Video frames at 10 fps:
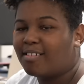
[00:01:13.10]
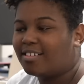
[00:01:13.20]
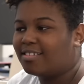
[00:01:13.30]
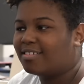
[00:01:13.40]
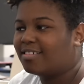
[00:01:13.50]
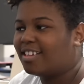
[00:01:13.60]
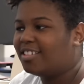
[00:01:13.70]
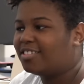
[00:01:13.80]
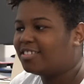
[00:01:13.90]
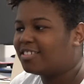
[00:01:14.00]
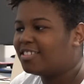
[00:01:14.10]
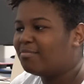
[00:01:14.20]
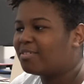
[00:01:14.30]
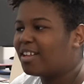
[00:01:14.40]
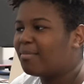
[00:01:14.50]
Uh, age is just a
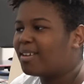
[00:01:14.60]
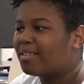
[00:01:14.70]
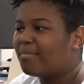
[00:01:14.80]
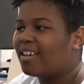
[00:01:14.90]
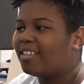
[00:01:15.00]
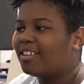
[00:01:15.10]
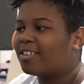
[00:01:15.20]
number, and I might get mad later.